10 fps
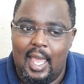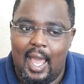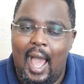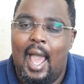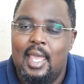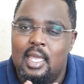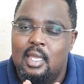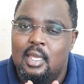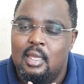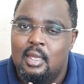I
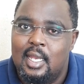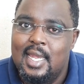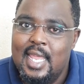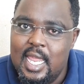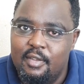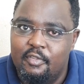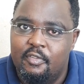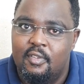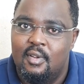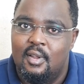
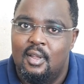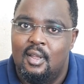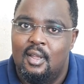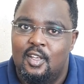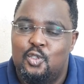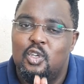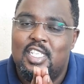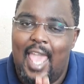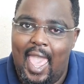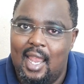live to
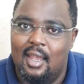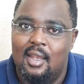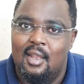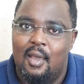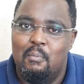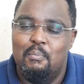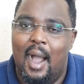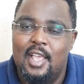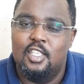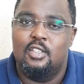tell
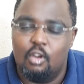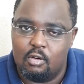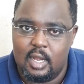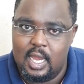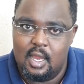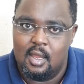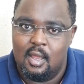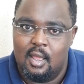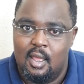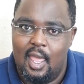my story
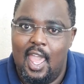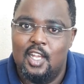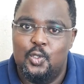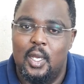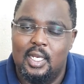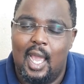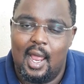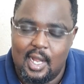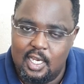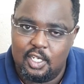and to
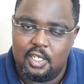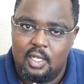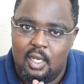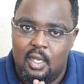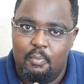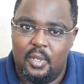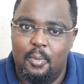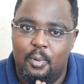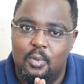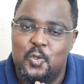encourage
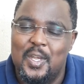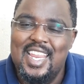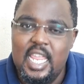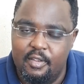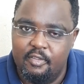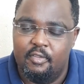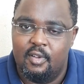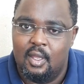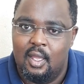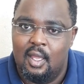people to live
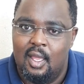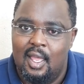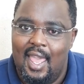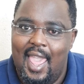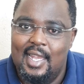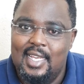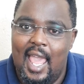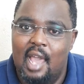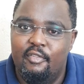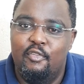and
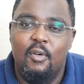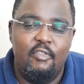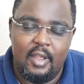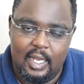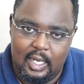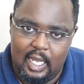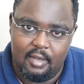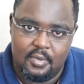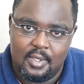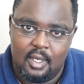have fulfilling
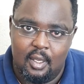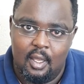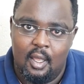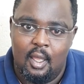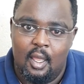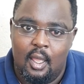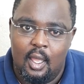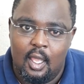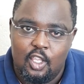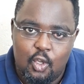lives.
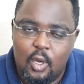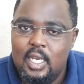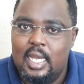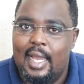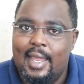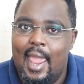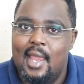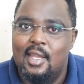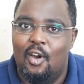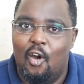Tune in
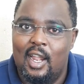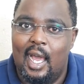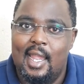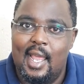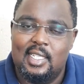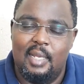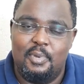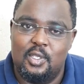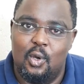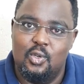again on our next
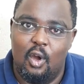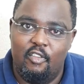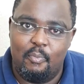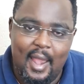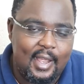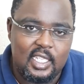episode of Black